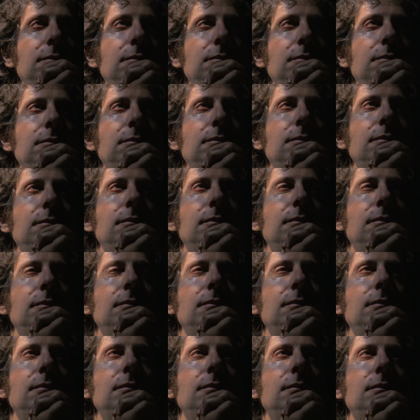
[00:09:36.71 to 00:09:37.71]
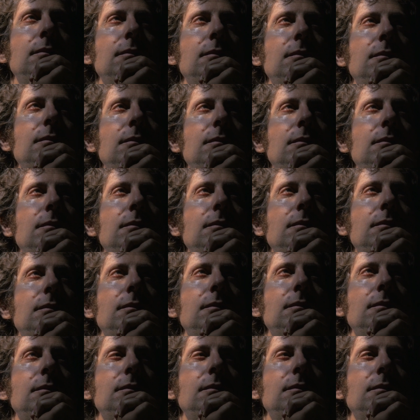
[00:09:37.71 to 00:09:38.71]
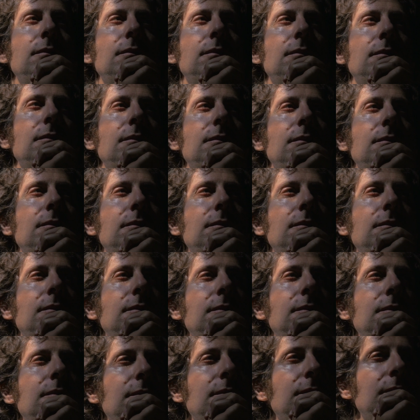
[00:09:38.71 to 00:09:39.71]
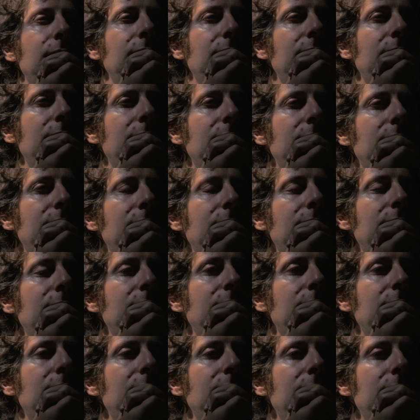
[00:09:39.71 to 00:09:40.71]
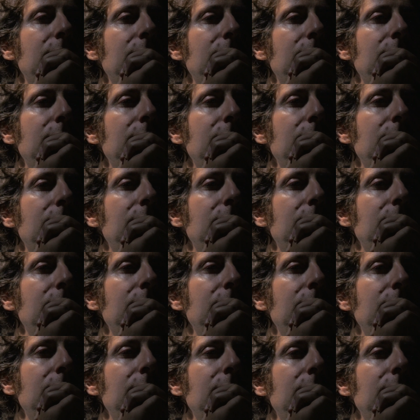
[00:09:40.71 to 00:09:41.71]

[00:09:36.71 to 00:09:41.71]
and it will shock them all in the mighty name of Jesus. Please hold on to